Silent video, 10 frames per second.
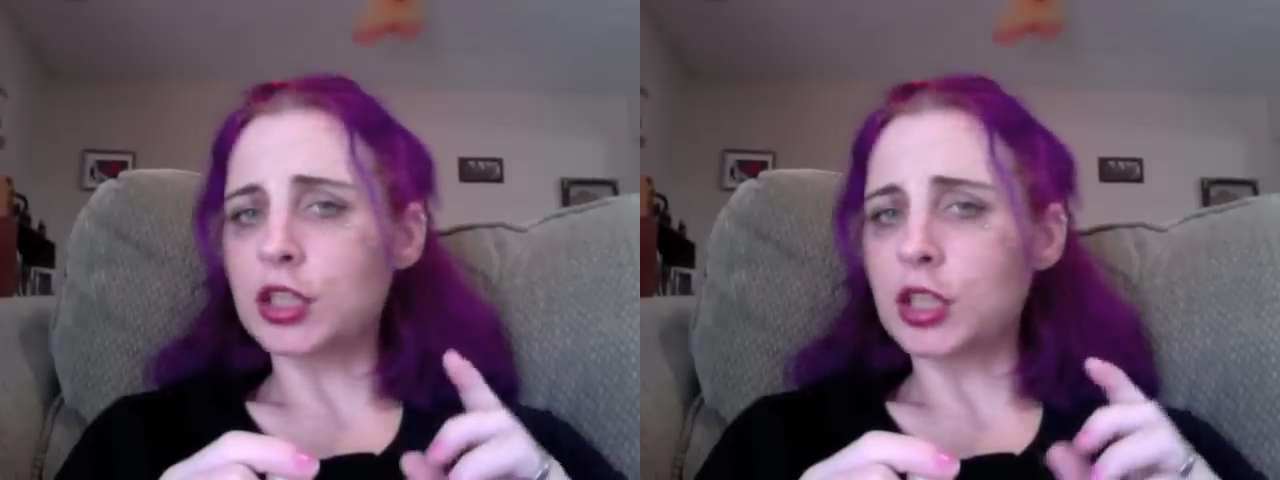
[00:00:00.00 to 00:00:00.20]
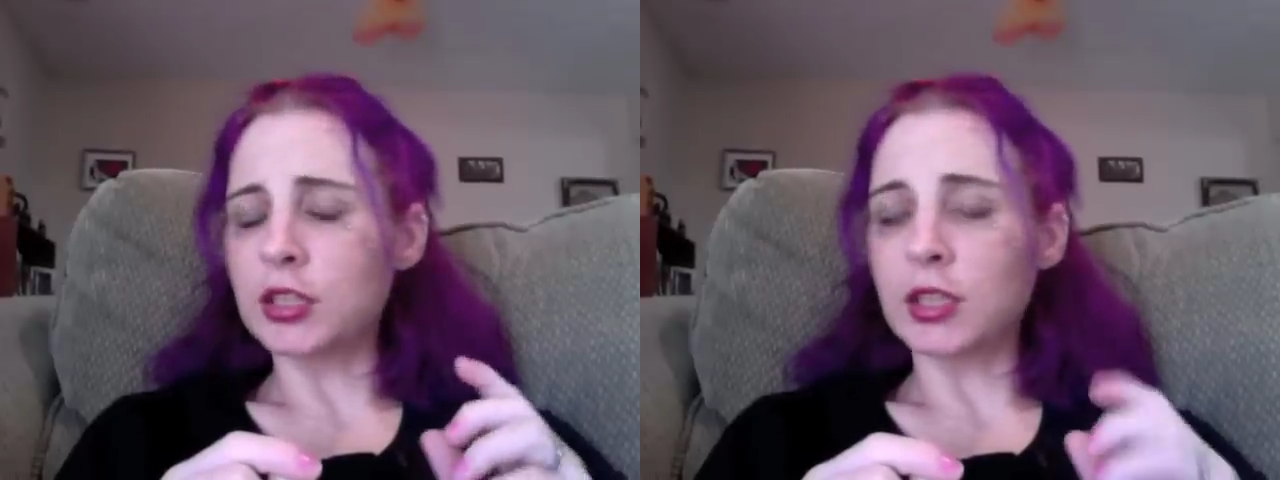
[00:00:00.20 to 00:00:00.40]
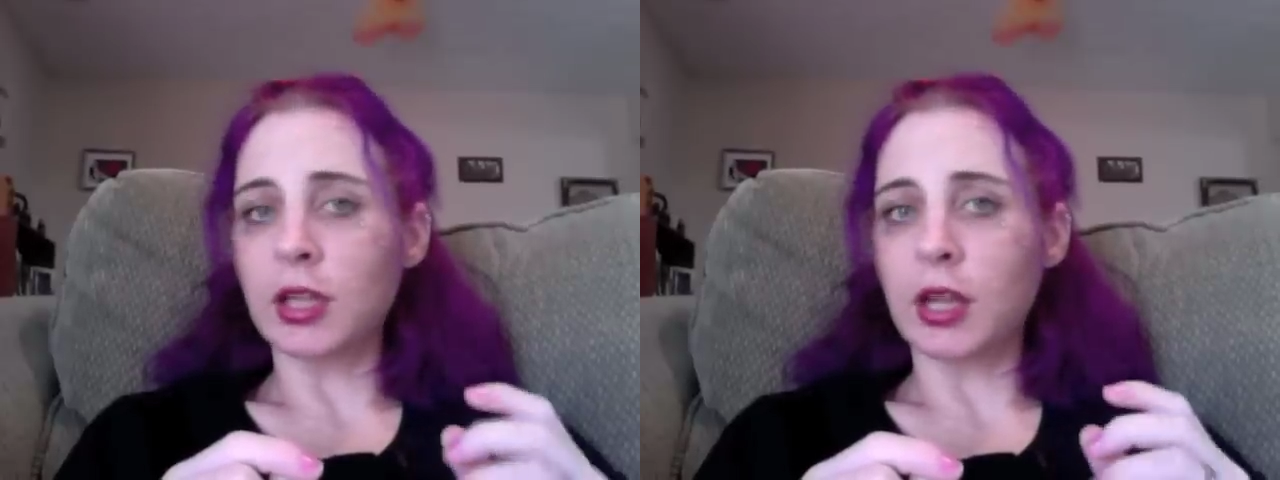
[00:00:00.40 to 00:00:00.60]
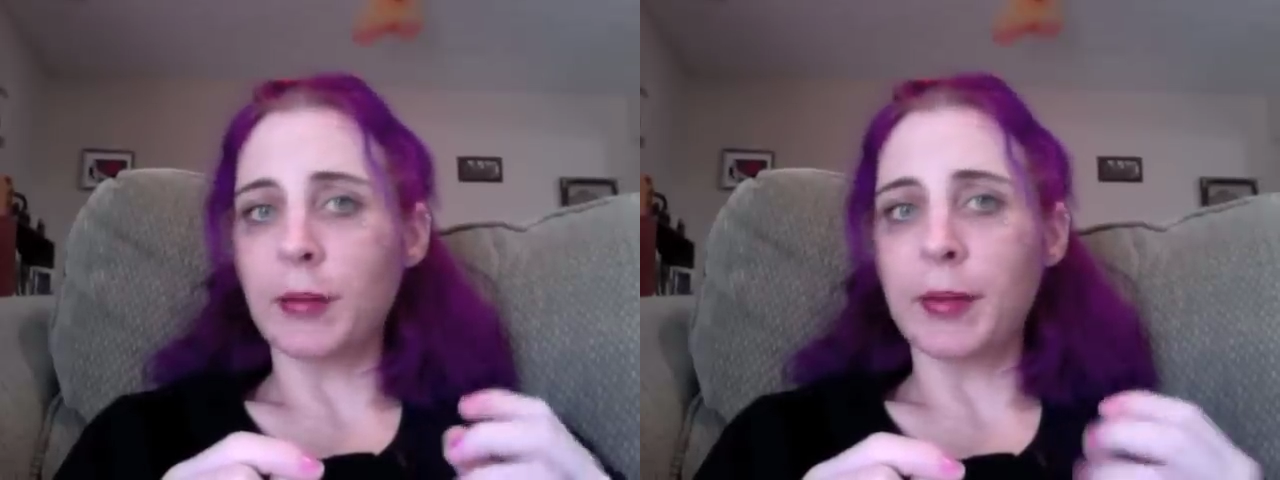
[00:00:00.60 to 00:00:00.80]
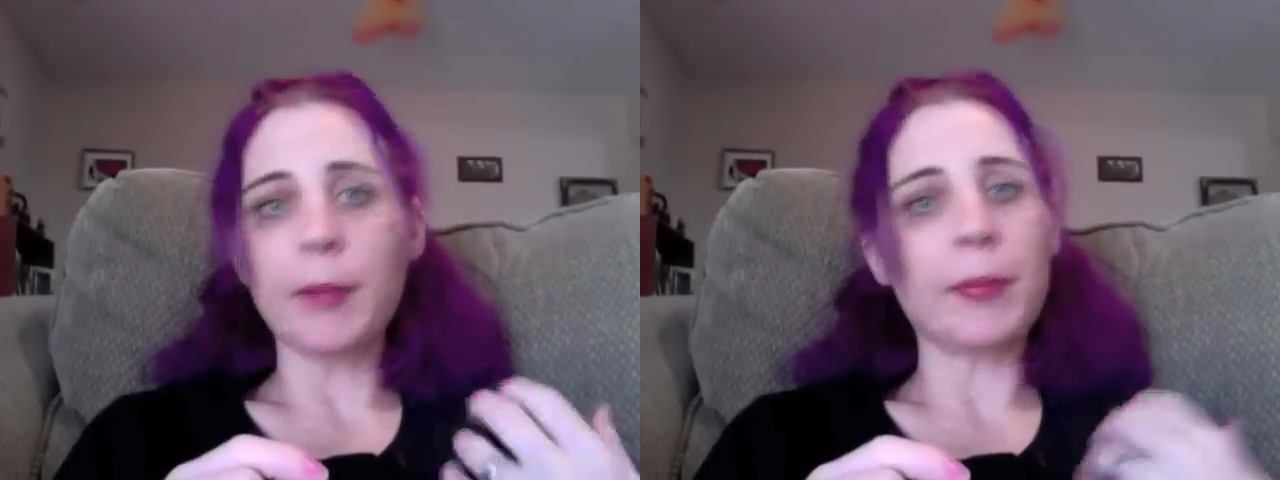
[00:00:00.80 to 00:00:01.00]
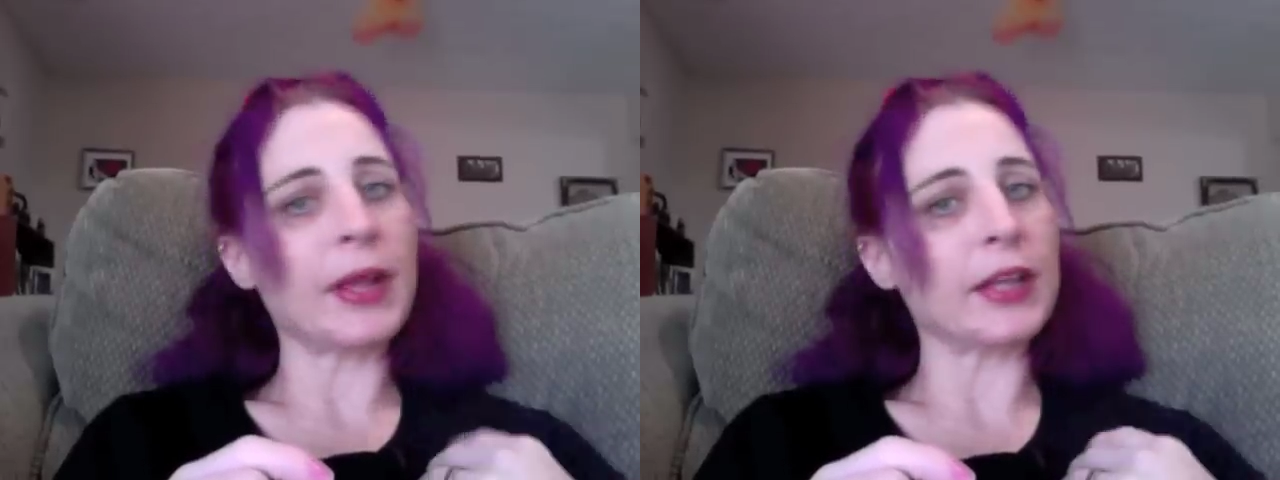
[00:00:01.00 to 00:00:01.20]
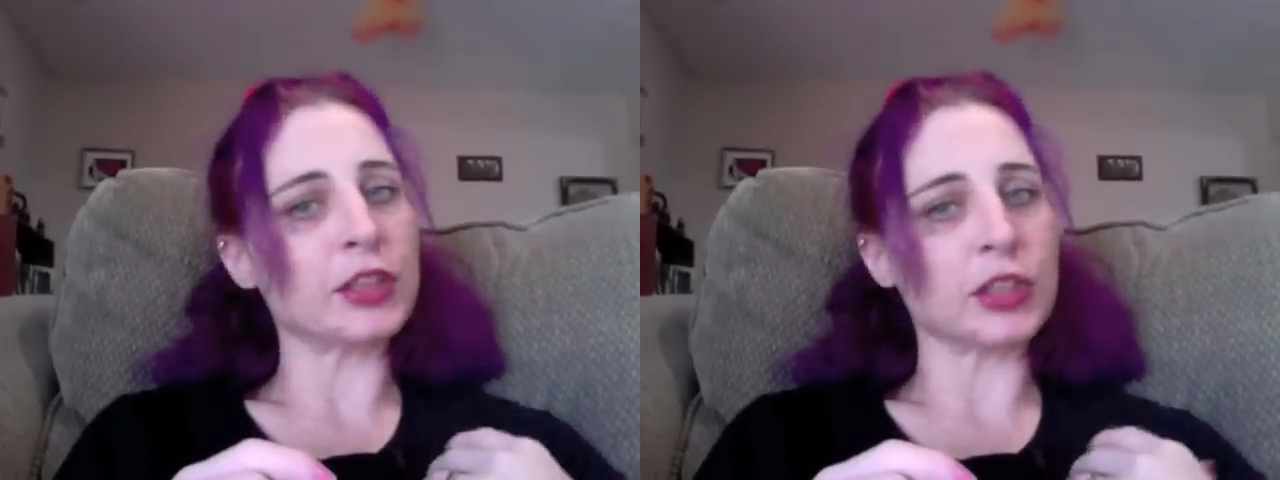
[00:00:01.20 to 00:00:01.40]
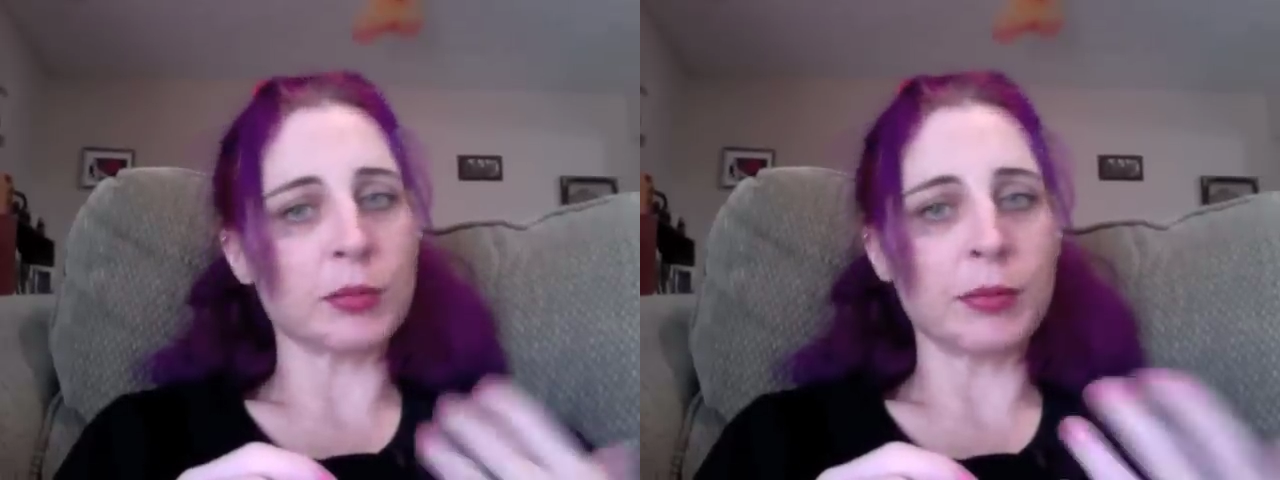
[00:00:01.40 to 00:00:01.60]
just a little bit, but that's
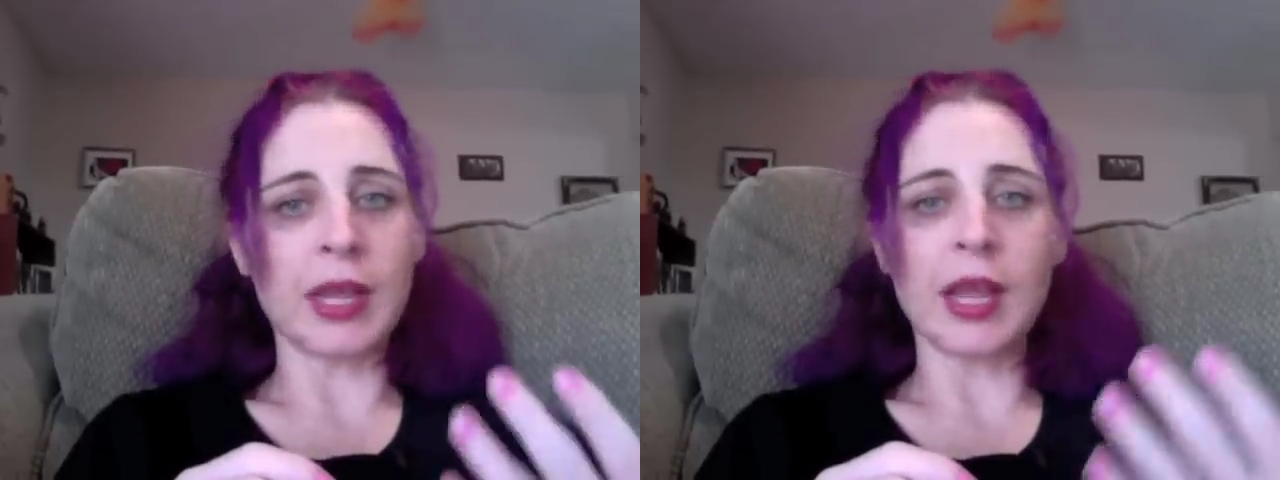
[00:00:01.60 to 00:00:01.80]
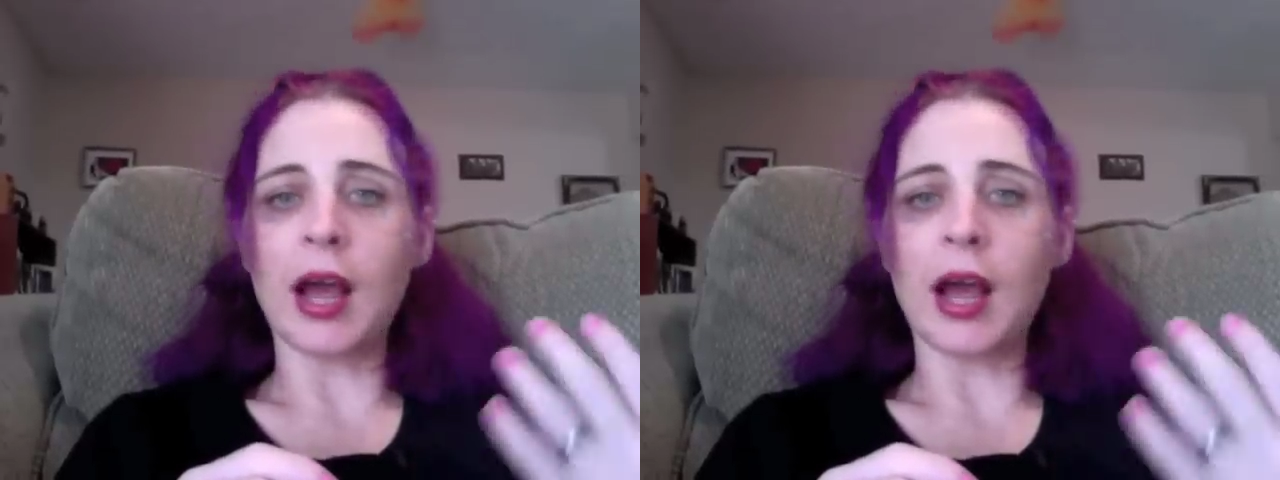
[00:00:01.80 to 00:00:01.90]
just me.